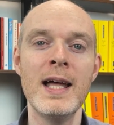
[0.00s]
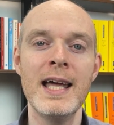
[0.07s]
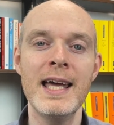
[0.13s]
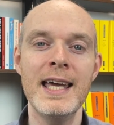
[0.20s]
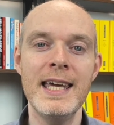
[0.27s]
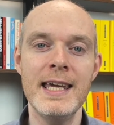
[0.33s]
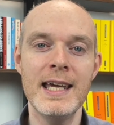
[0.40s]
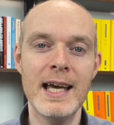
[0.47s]

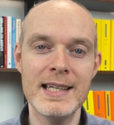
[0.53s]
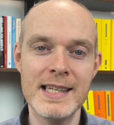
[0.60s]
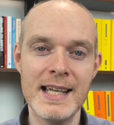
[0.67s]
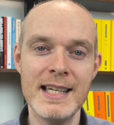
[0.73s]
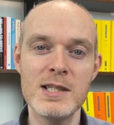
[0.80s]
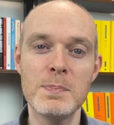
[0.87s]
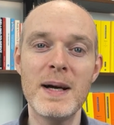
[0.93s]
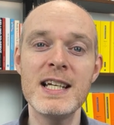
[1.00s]
he said
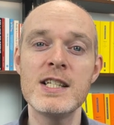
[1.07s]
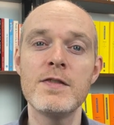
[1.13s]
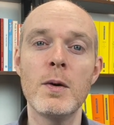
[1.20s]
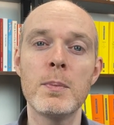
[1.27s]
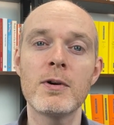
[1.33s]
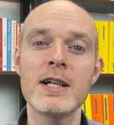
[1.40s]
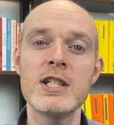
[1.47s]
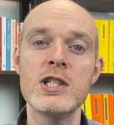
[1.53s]
his base of
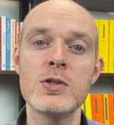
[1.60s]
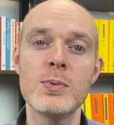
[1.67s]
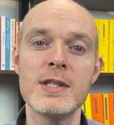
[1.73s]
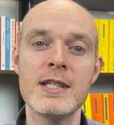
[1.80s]
operations was